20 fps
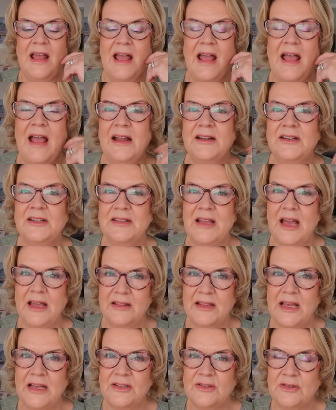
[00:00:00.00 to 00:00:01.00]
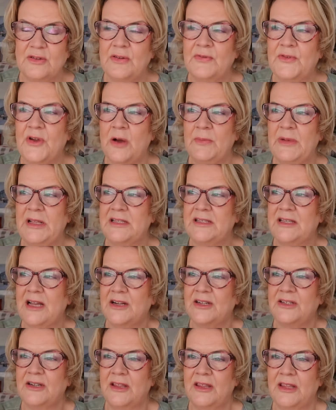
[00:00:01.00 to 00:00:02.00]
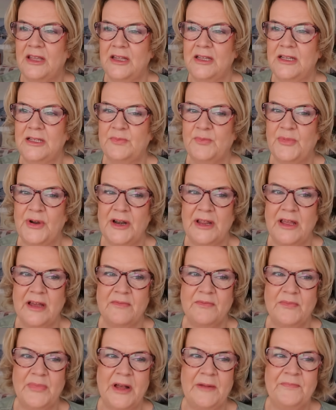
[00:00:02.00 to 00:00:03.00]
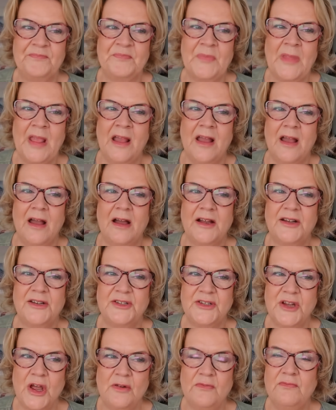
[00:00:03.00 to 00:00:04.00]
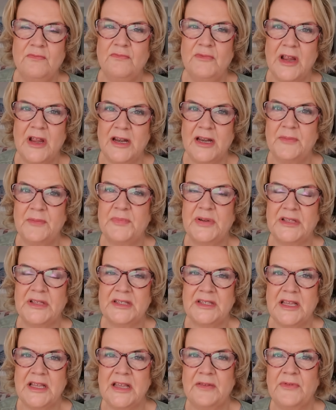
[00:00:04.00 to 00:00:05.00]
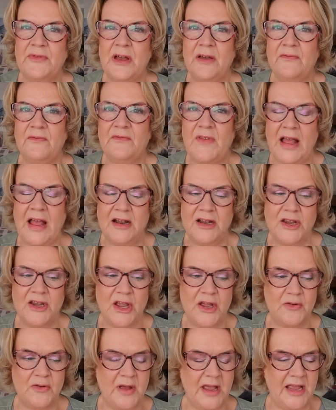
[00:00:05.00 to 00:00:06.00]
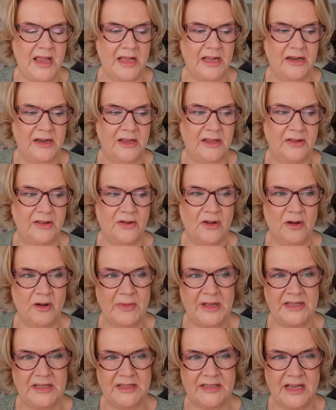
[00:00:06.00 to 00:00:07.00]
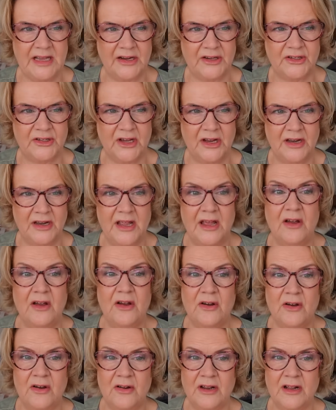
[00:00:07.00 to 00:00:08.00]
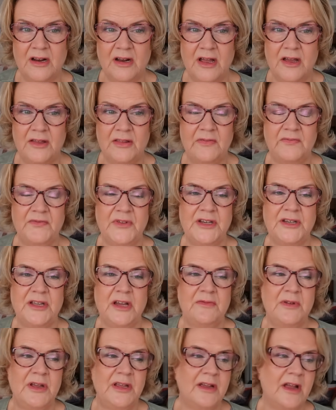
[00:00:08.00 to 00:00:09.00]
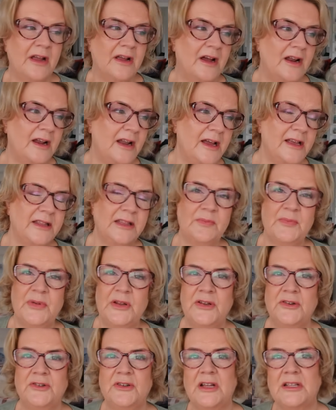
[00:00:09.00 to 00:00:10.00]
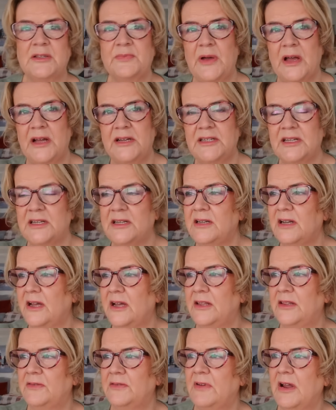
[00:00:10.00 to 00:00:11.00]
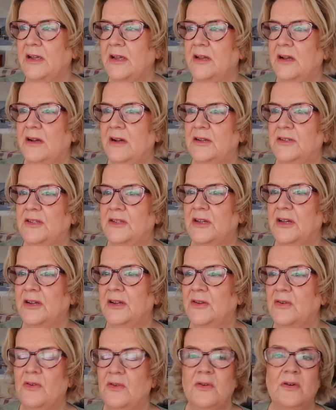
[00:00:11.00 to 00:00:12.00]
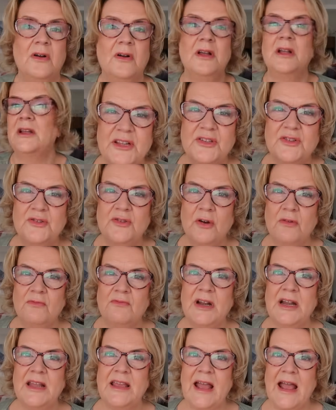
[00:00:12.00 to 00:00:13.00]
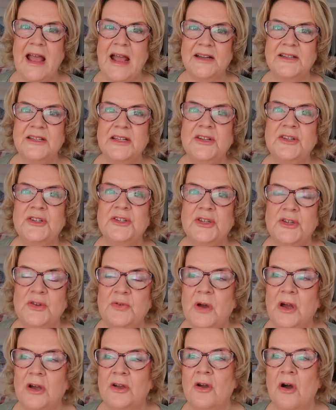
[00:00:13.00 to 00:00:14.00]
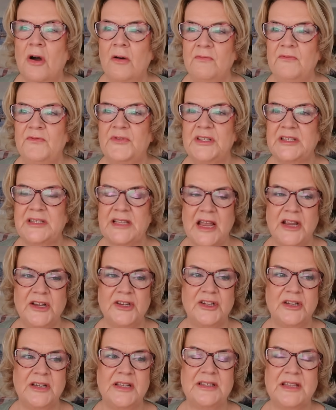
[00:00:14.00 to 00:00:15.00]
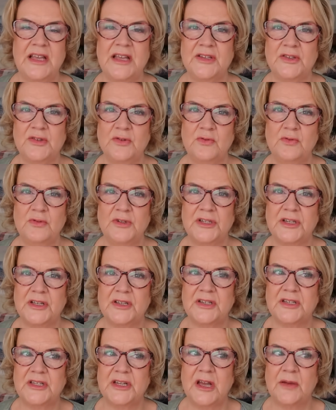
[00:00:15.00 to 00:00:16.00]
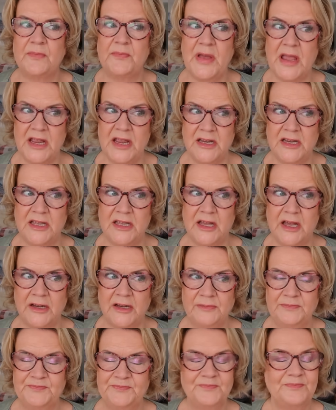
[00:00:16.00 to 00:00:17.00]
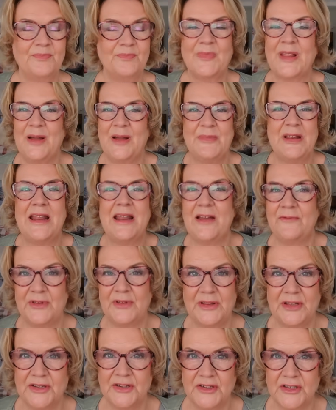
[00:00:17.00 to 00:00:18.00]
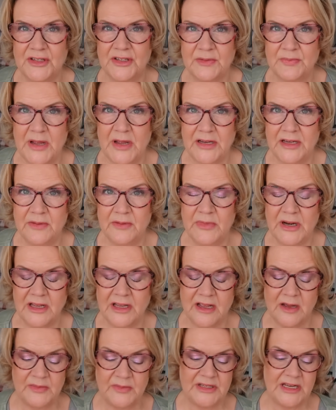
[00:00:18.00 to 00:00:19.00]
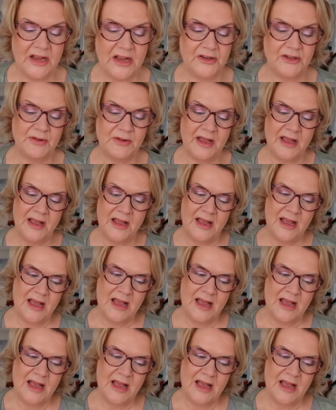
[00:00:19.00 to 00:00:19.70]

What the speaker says: And that sort of comment section I think is brilliant, but I don't really perceive a value in the comment section on a clothing video where you're going, I like the blue dress but I didn't like the red cardigan, or it's not really adding to a conversation, is it? It's all just opinion. I mean, everything's just opinion when it comes down to it.